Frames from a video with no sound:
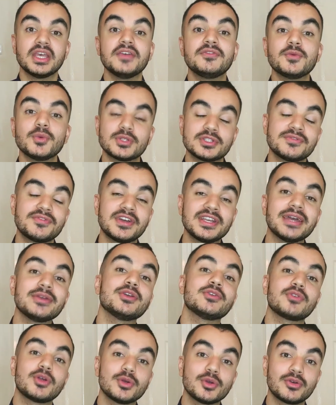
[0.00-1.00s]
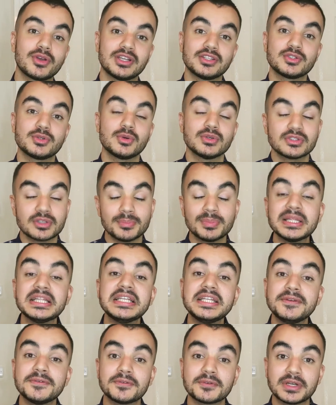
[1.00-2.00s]
If you want to find out your own credit score, it's
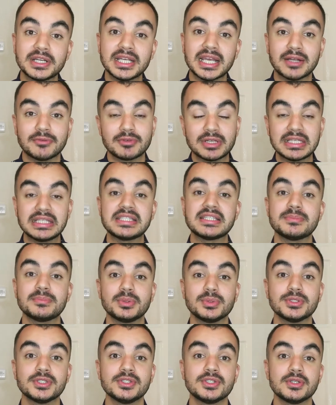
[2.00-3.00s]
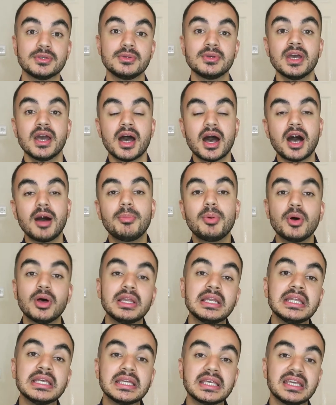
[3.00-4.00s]
completely free and really simple to do. I'll put
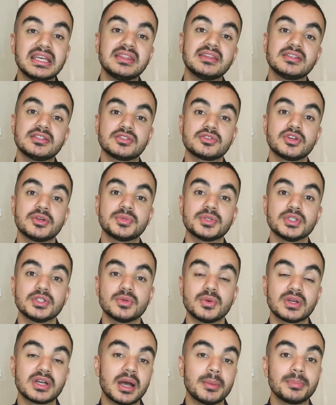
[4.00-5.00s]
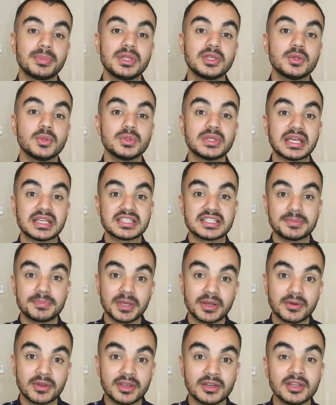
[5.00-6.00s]
a link in the description to a company called
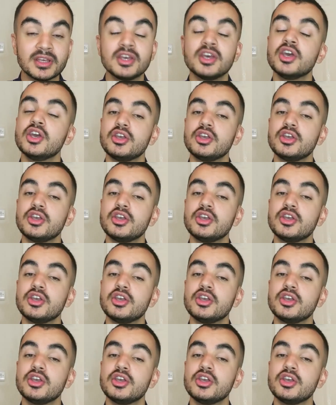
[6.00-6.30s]
Experian.